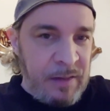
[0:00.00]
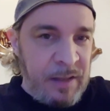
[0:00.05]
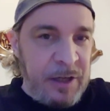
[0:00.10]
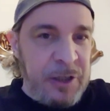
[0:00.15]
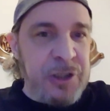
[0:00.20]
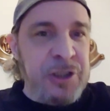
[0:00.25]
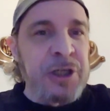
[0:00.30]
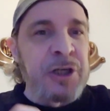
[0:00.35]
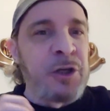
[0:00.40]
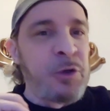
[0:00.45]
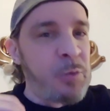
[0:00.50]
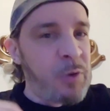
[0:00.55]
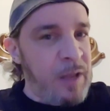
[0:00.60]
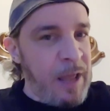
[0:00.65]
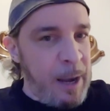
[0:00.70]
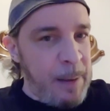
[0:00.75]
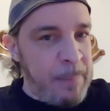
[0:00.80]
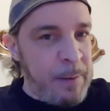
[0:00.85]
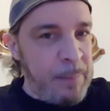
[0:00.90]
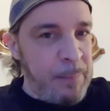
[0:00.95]
Like, she knew a
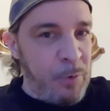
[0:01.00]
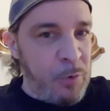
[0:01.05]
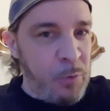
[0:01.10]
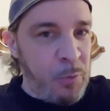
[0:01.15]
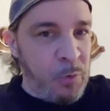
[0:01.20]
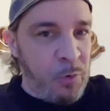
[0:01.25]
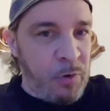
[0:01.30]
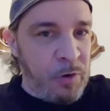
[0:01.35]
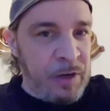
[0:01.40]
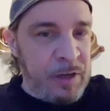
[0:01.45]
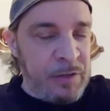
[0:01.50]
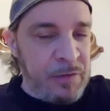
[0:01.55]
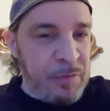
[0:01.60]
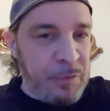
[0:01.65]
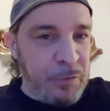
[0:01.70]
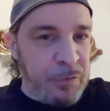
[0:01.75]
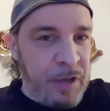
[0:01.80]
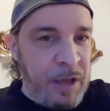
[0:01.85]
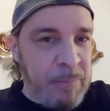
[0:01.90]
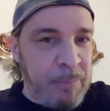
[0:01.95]
lot of people who were into
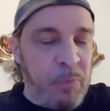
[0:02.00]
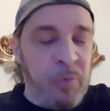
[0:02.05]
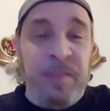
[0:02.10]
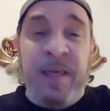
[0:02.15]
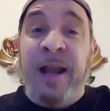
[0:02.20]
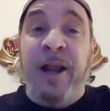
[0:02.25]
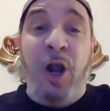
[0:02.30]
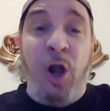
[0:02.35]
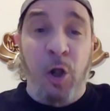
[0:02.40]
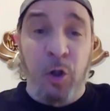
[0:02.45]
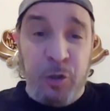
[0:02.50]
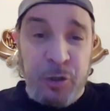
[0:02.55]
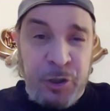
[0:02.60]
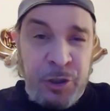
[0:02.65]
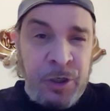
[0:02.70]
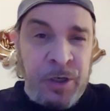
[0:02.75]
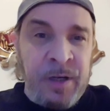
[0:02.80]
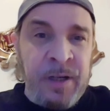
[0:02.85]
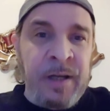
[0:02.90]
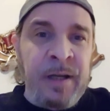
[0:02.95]
the skateboard, that
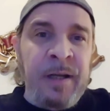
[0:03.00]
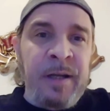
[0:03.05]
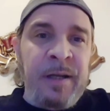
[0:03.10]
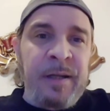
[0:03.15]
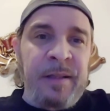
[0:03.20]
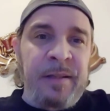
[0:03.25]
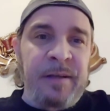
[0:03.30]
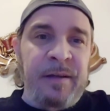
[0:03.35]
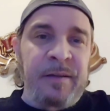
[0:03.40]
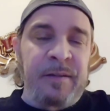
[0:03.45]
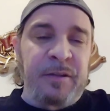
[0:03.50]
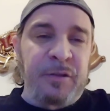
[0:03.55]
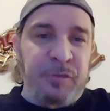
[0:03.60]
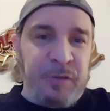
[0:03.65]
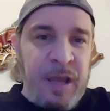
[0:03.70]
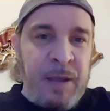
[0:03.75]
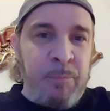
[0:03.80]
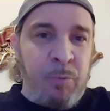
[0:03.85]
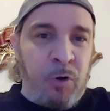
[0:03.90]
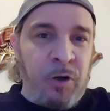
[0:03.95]
culture, the
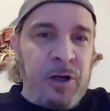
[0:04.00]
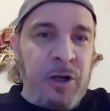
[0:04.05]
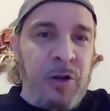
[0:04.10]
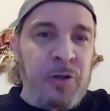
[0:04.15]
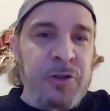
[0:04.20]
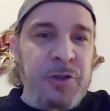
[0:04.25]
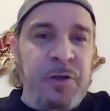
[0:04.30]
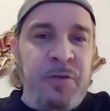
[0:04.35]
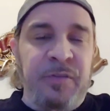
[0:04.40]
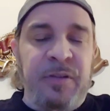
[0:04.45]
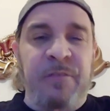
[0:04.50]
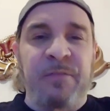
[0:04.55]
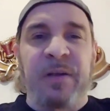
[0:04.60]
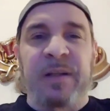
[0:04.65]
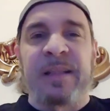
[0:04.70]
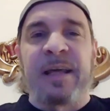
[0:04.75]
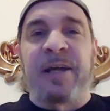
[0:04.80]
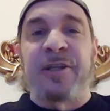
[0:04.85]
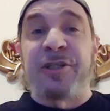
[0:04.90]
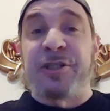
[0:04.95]
skateboard culture and stuff
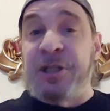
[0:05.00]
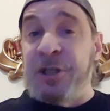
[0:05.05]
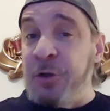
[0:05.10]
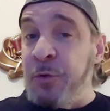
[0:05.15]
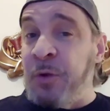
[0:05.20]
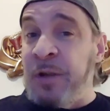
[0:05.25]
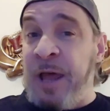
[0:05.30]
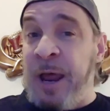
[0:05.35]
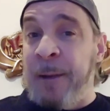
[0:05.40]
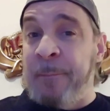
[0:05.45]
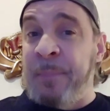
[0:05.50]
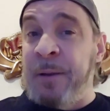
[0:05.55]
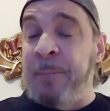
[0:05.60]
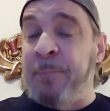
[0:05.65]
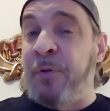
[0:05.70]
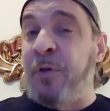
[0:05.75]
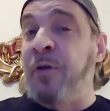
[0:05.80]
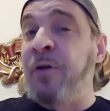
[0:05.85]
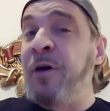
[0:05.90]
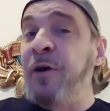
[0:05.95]
like that. She knew a lot of
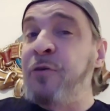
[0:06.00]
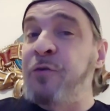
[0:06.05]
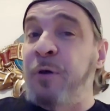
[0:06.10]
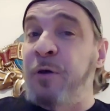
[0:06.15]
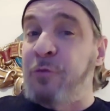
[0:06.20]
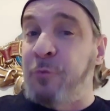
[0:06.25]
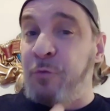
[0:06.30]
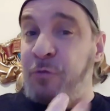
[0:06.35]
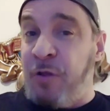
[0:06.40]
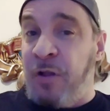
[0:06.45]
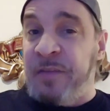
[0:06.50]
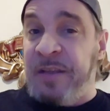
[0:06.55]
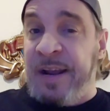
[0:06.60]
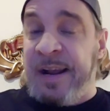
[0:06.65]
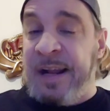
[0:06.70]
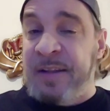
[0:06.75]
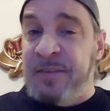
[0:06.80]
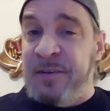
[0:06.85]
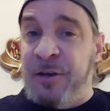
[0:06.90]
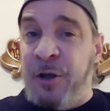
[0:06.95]
people, so as a result, I
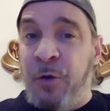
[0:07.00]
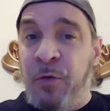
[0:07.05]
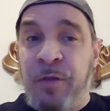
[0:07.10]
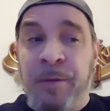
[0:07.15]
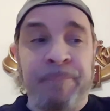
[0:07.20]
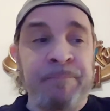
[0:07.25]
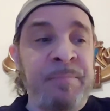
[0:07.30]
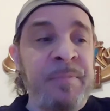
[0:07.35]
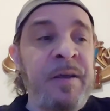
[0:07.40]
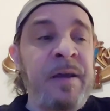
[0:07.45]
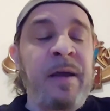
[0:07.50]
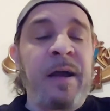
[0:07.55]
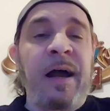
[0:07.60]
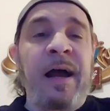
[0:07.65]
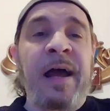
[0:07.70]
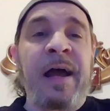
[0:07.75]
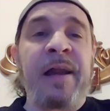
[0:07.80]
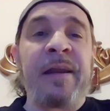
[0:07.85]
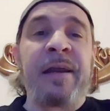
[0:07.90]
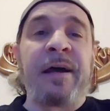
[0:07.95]
got to know them.
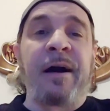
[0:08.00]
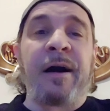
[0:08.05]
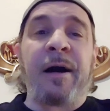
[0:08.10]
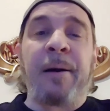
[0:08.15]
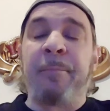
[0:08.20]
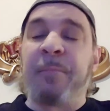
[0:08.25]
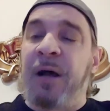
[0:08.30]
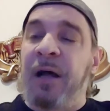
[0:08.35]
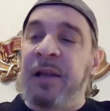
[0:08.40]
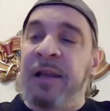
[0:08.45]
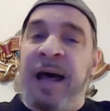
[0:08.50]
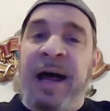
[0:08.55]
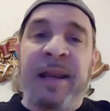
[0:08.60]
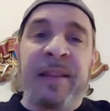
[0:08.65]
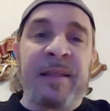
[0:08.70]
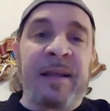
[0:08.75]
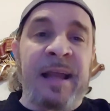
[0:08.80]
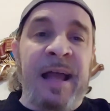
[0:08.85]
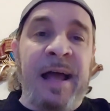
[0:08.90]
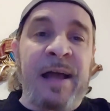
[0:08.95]
And a lot
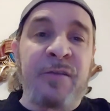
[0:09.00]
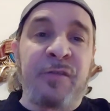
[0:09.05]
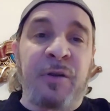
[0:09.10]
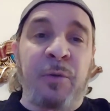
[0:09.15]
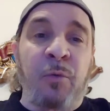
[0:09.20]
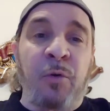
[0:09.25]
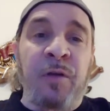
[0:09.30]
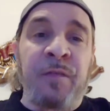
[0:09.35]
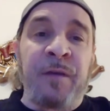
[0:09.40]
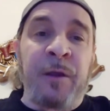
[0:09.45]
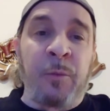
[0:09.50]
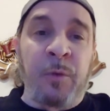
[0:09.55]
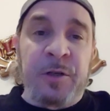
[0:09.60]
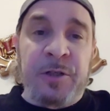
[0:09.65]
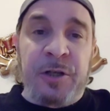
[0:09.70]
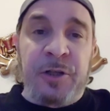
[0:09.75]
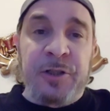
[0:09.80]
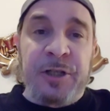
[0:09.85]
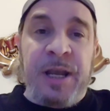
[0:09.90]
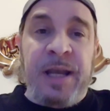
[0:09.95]
of the guys that were in the
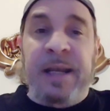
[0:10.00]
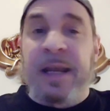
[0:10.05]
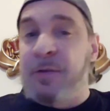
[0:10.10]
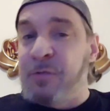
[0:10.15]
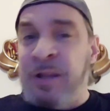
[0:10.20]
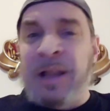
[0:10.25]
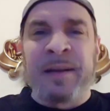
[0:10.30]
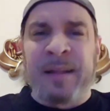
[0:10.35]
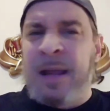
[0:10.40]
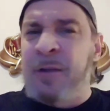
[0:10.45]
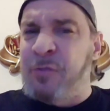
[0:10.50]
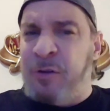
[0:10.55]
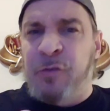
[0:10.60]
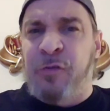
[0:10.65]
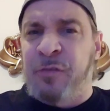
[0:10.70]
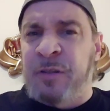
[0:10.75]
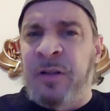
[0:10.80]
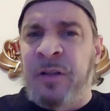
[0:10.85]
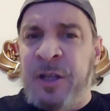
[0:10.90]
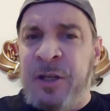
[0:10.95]
original Jackass, a lot of the guys that are
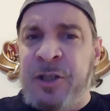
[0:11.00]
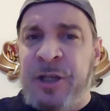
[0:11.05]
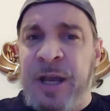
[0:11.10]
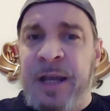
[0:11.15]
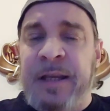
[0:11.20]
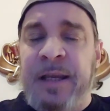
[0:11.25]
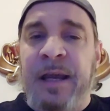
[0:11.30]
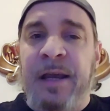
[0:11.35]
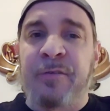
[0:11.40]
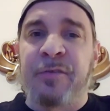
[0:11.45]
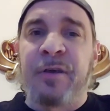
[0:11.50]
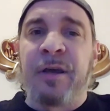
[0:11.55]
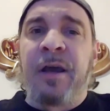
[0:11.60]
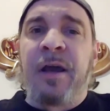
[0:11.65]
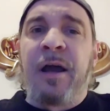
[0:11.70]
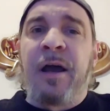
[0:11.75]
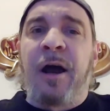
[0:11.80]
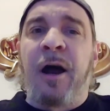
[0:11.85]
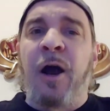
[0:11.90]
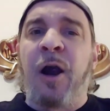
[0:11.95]
still in Jackass,
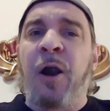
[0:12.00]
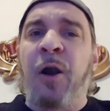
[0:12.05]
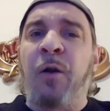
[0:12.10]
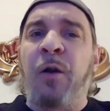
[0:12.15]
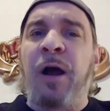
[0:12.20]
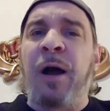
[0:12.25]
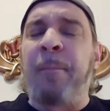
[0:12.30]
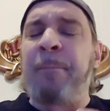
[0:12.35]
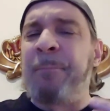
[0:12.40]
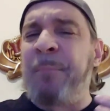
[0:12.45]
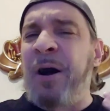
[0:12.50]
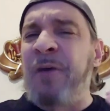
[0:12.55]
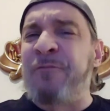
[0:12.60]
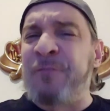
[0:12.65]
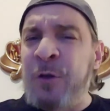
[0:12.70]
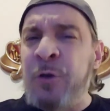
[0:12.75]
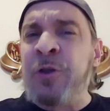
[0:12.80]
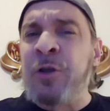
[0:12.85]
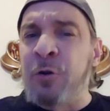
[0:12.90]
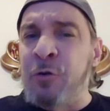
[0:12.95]
are a
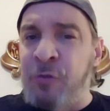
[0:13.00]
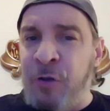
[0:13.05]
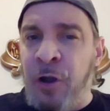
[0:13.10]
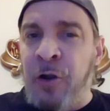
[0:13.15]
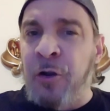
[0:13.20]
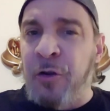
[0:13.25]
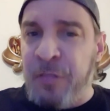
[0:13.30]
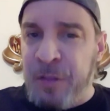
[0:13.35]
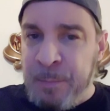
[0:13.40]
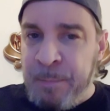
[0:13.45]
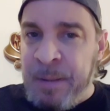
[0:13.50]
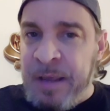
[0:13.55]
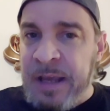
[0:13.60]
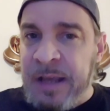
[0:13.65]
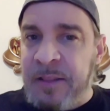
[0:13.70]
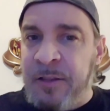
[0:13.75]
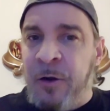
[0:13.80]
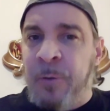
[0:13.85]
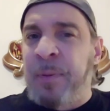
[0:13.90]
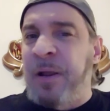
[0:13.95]
few years younger than
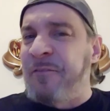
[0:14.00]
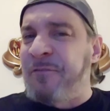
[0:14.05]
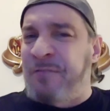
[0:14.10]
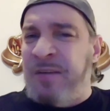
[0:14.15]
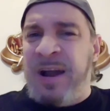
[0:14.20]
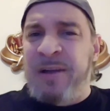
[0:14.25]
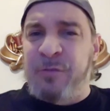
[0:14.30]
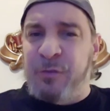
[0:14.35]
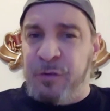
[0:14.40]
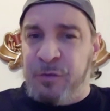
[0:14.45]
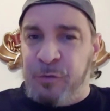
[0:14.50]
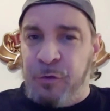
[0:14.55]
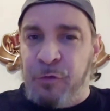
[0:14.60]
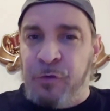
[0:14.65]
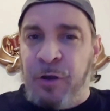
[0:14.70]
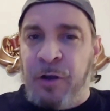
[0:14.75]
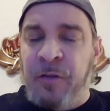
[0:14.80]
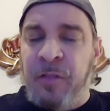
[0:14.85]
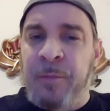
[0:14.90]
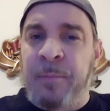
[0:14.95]
me. They're about 5-6
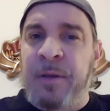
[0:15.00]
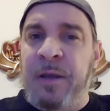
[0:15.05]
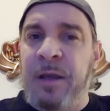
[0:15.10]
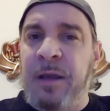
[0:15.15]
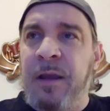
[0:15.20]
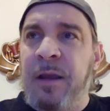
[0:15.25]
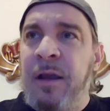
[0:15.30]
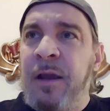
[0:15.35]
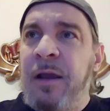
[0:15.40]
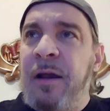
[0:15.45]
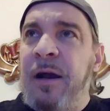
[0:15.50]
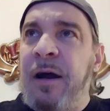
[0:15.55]
years younger than me.